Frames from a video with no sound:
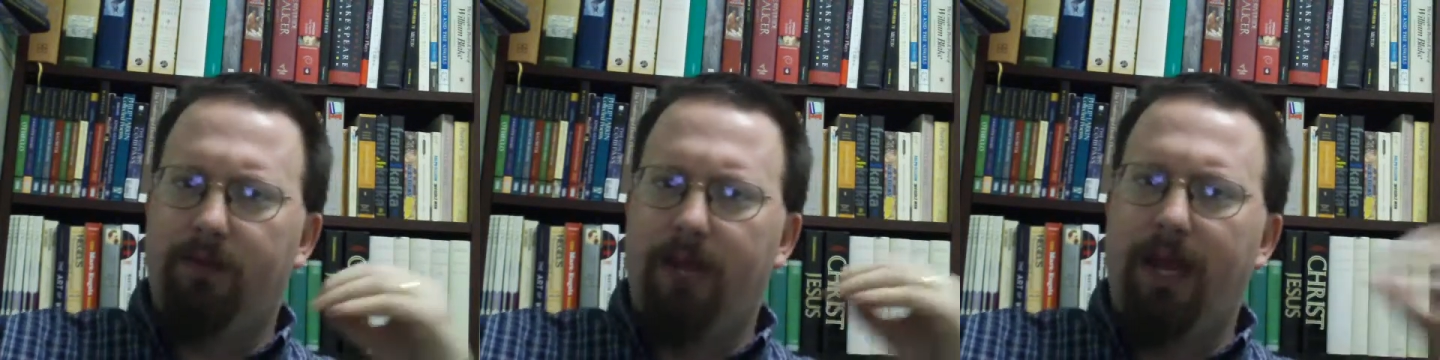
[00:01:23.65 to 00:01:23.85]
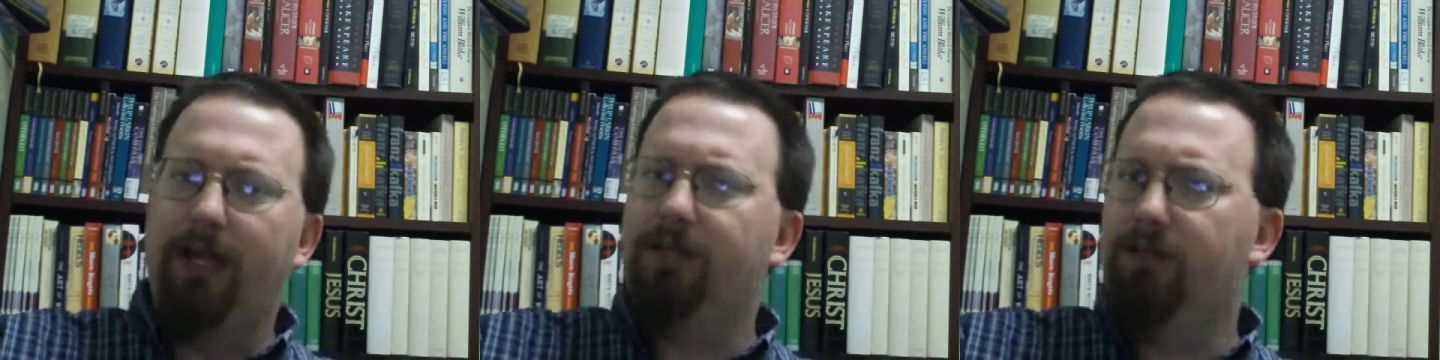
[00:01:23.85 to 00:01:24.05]

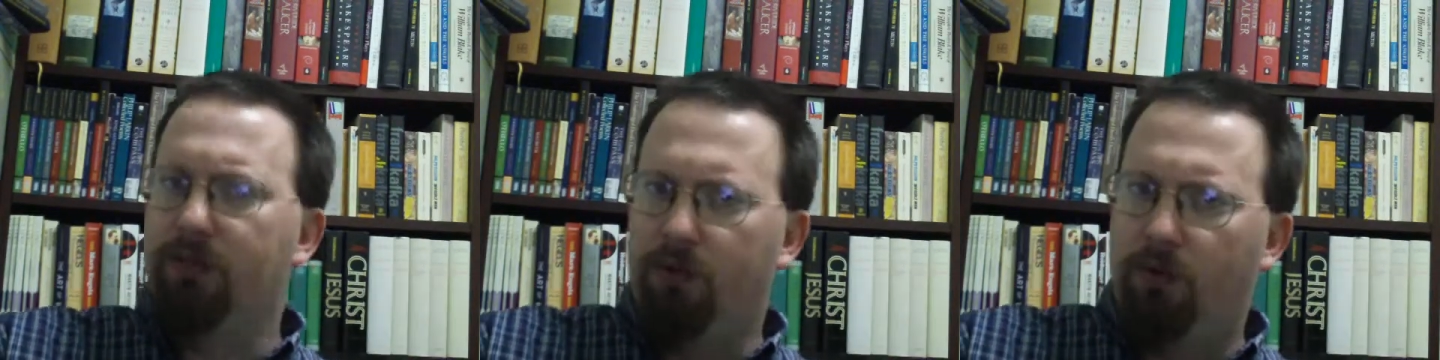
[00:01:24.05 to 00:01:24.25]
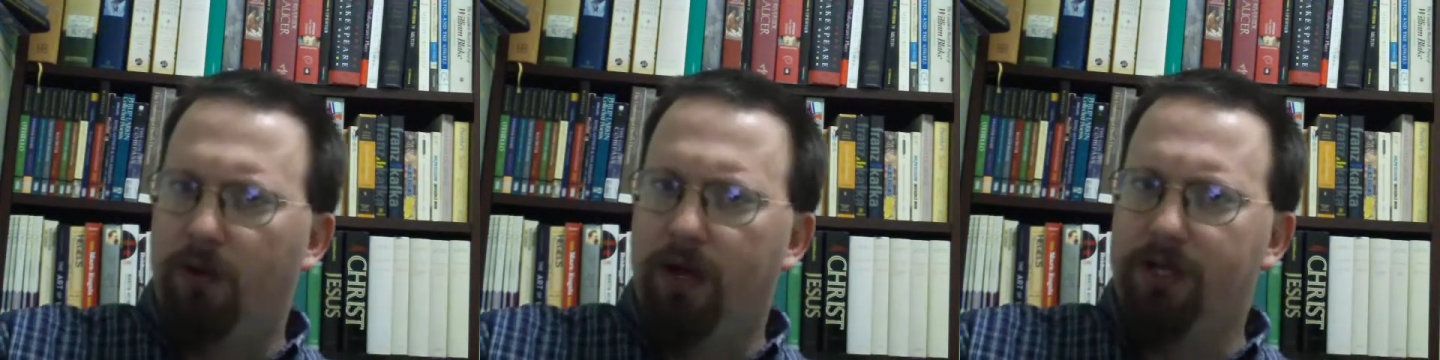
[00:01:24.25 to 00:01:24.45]
Answer
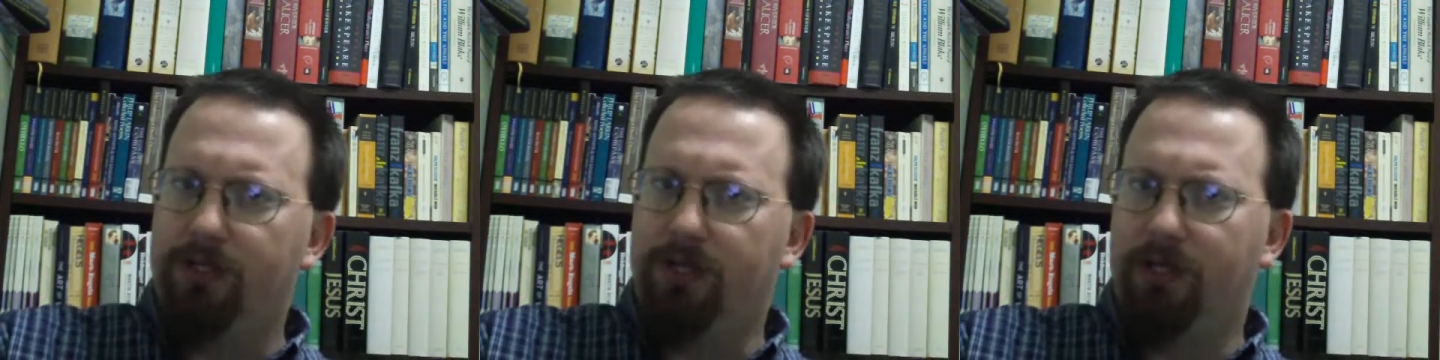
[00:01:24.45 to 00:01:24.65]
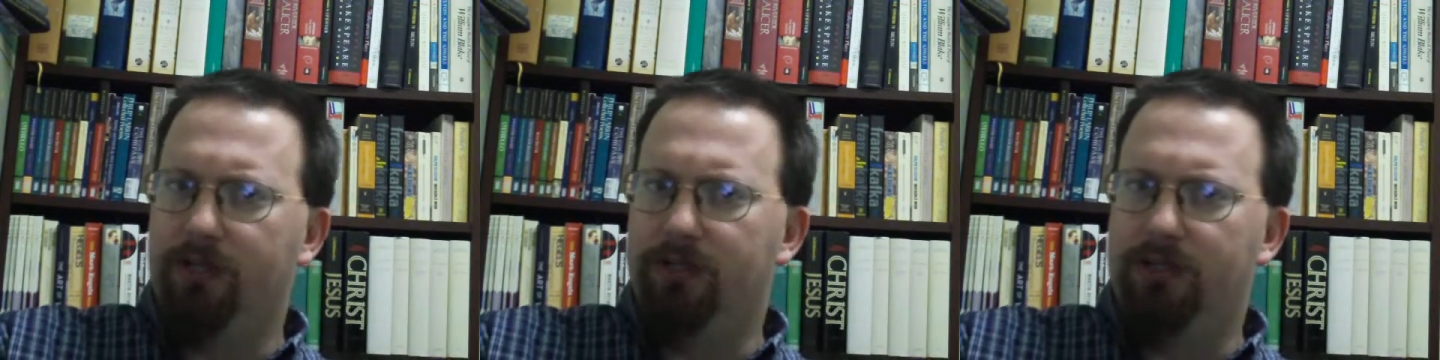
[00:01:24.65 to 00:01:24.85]
the
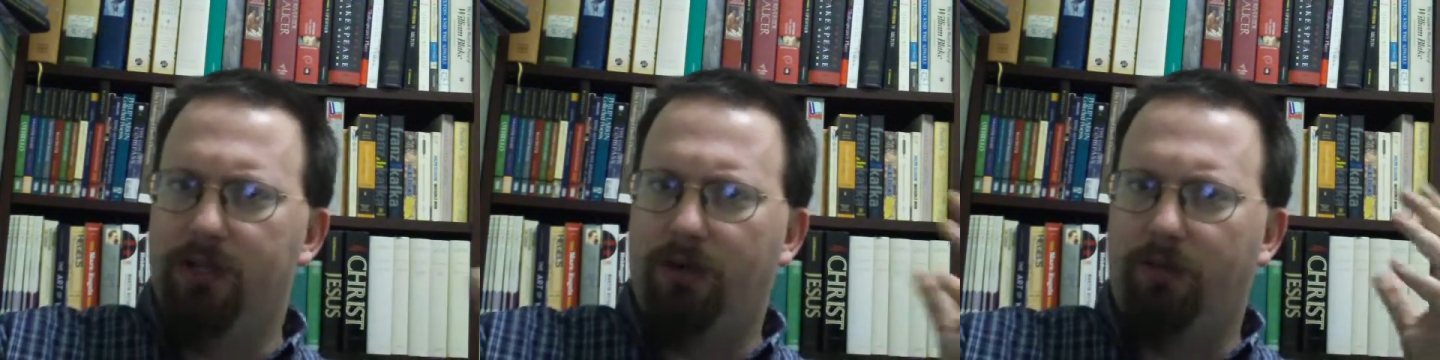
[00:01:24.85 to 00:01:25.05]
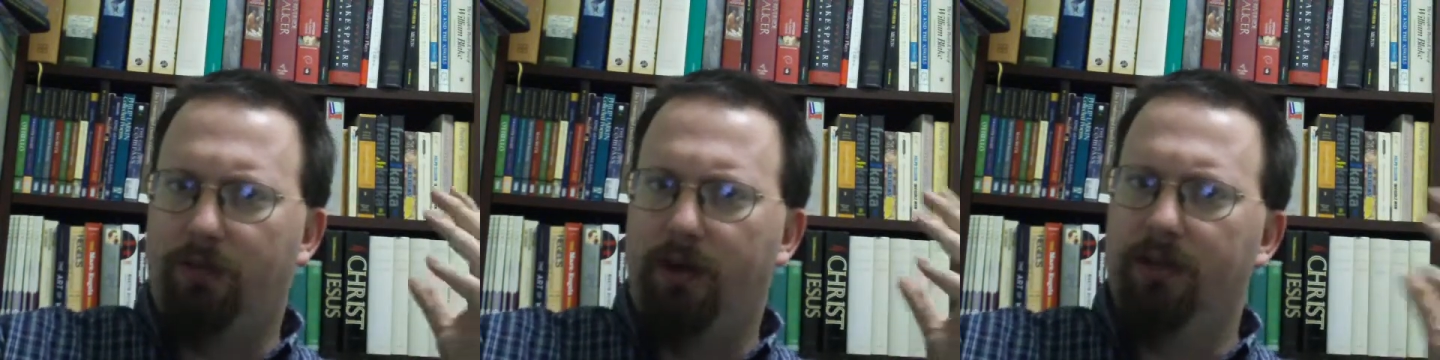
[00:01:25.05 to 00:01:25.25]

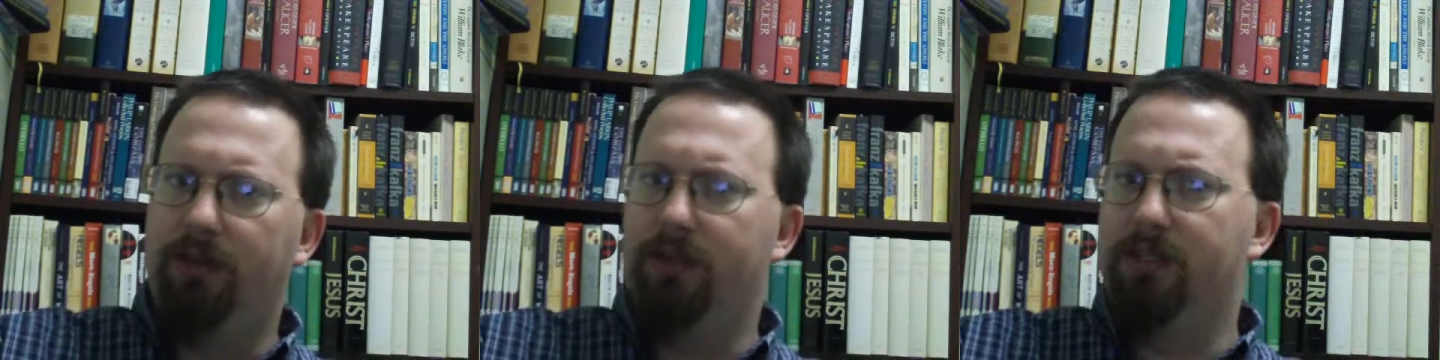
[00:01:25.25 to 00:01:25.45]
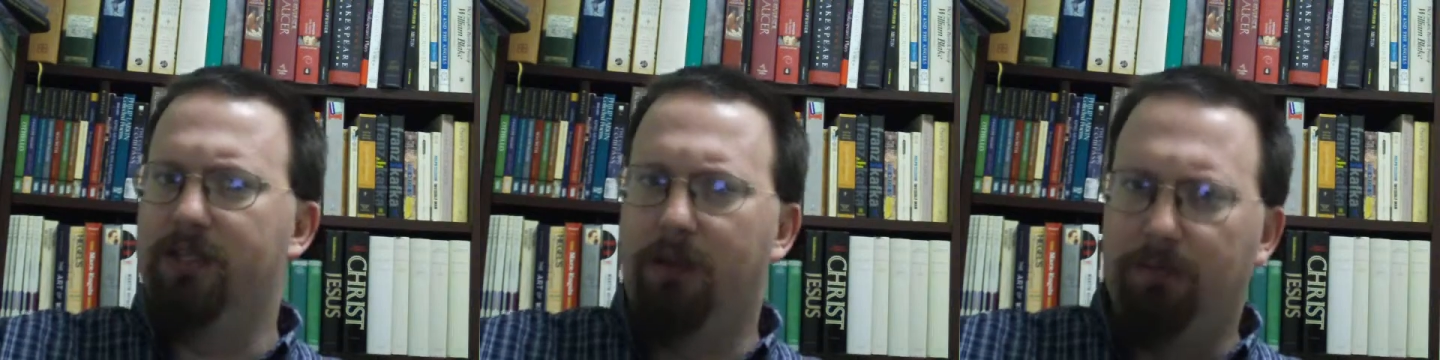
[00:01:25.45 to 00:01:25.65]
questions rather
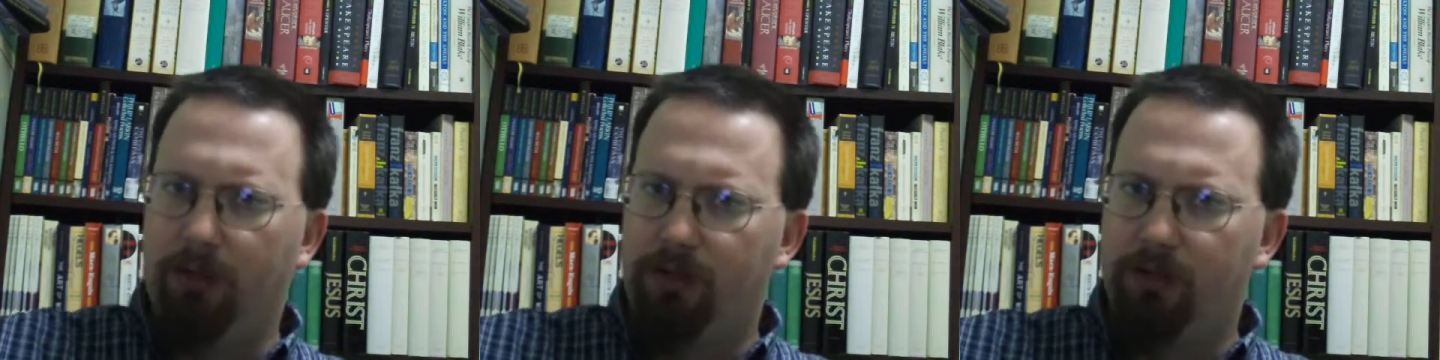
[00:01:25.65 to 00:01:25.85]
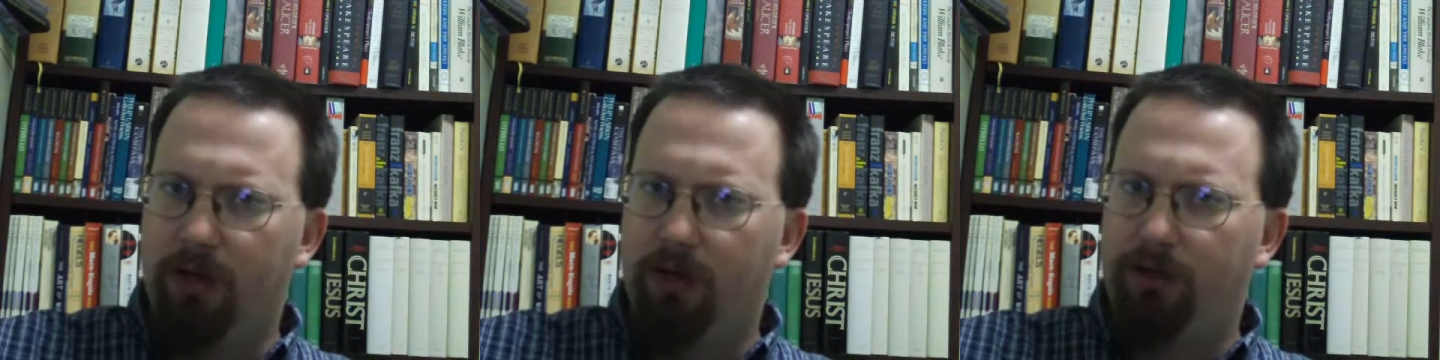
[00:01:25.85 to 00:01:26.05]
than
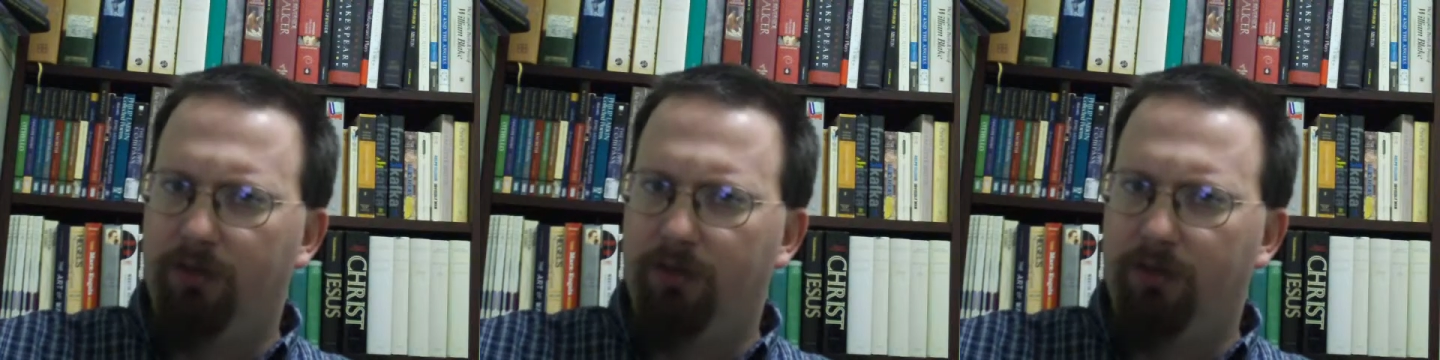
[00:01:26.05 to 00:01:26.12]
simply trying